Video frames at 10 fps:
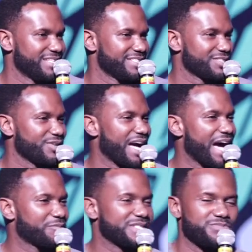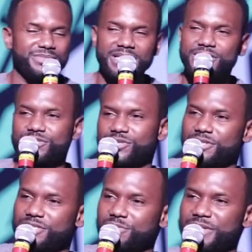So God was
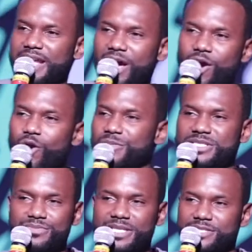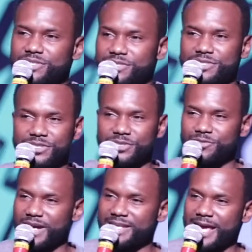ministering to me, and I hope He's ministering to you
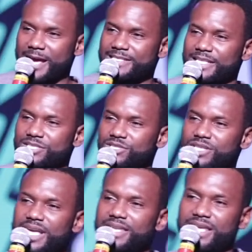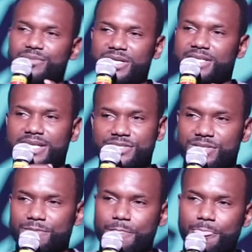right now. He says, Look at Nebuchadnezzar.
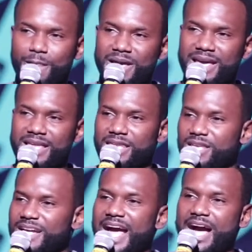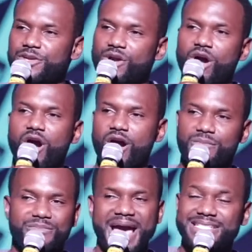Look how your
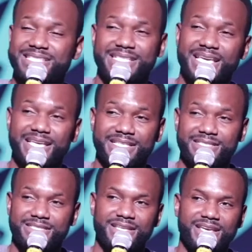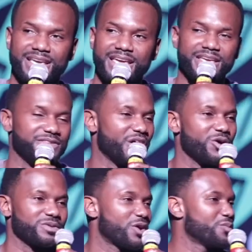heart matches his.
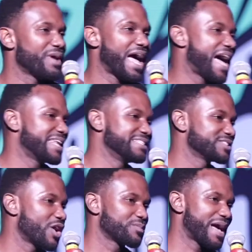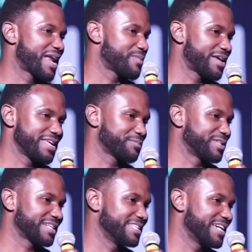Don't go bad and talk bad about
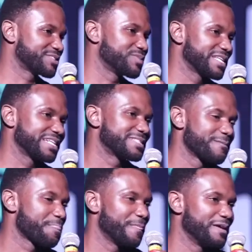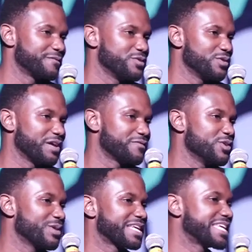Nebuchadnezzar because if you, if
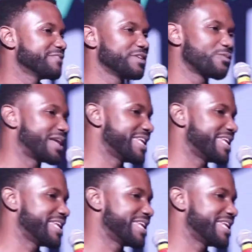you were given what